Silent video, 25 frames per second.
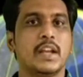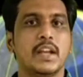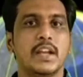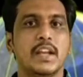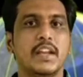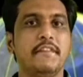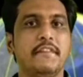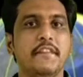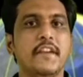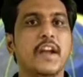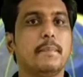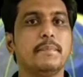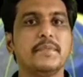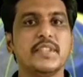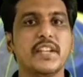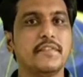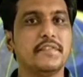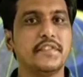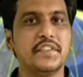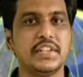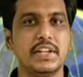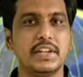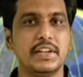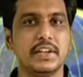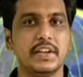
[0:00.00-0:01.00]
If you
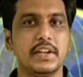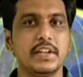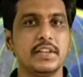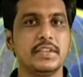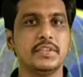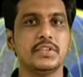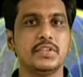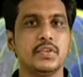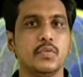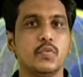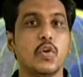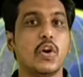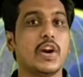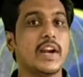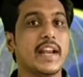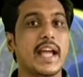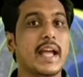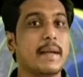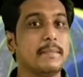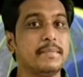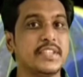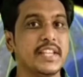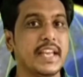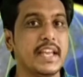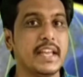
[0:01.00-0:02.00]
observe, children, so what
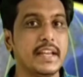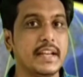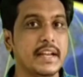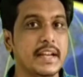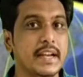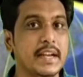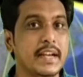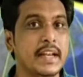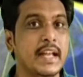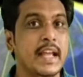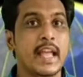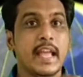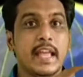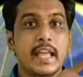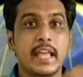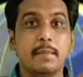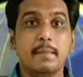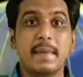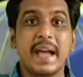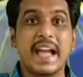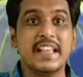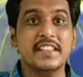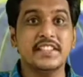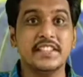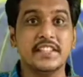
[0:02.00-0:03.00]
I am saying is
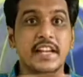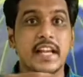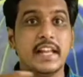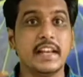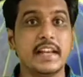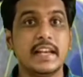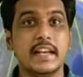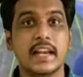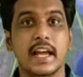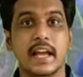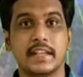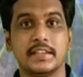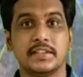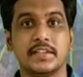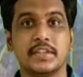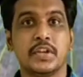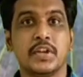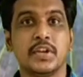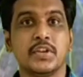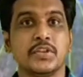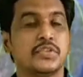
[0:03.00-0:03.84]
imaginary lines.